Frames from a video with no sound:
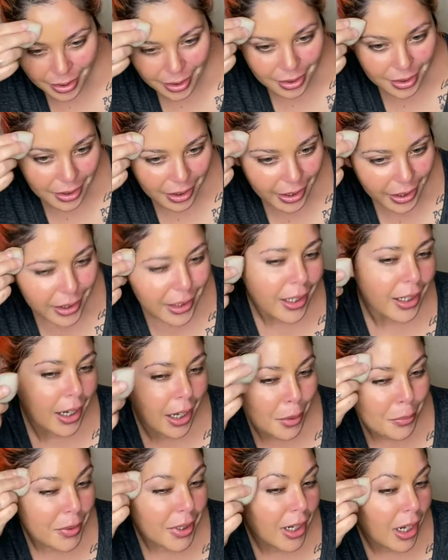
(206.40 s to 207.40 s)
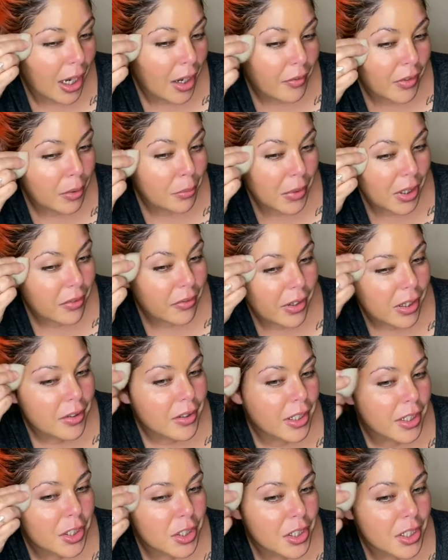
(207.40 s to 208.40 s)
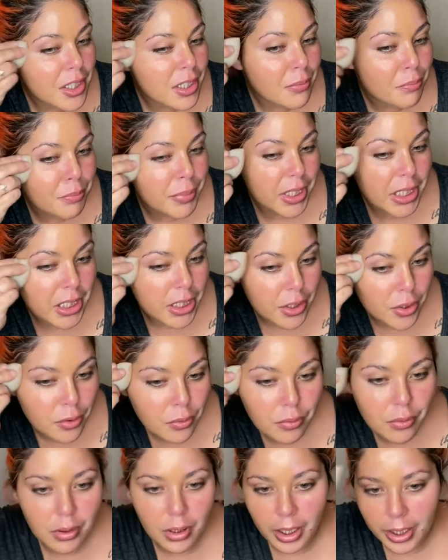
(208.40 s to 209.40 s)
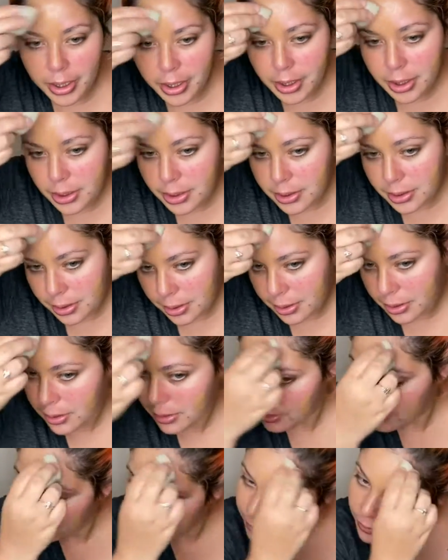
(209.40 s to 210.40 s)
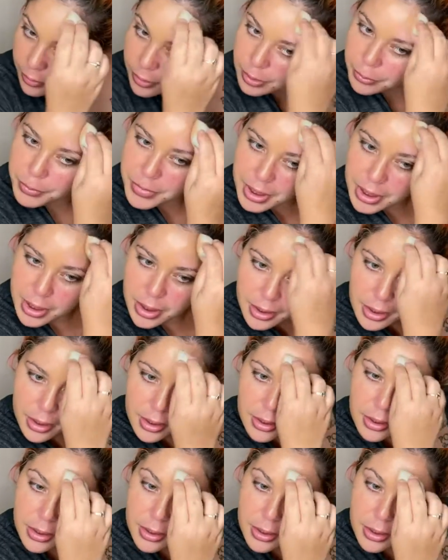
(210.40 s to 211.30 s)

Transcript: lately I've been having my foundations a bit too light for me,